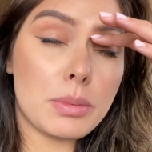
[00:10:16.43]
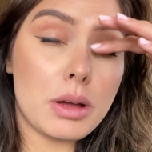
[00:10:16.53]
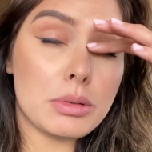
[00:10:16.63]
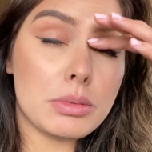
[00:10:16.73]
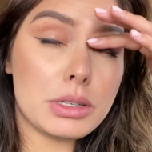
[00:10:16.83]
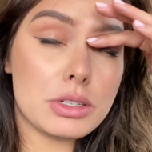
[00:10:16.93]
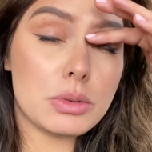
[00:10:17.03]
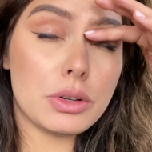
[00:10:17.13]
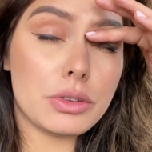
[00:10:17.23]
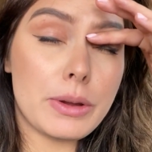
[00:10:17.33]
probably 2
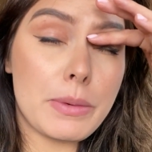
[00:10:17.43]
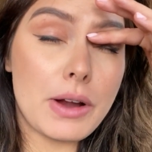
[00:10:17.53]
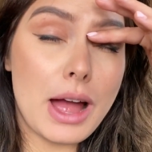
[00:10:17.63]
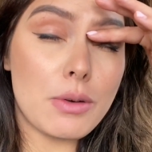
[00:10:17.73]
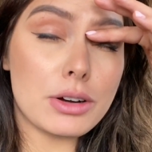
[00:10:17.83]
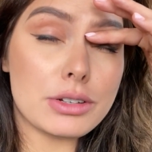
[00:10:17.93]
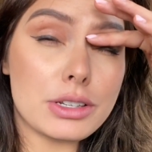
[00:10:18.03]
or 3 more hours.